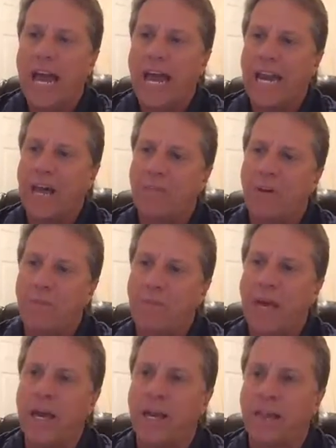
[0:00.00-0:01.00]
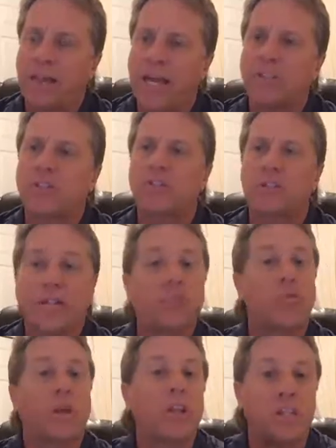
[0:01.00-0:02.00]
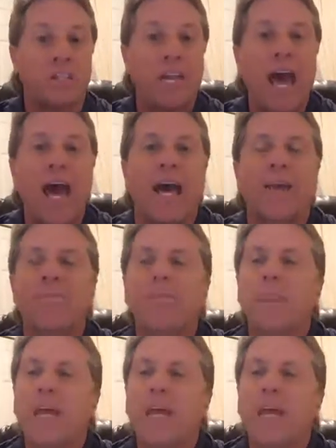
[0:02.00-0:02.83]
And I thought, man, that's really sad.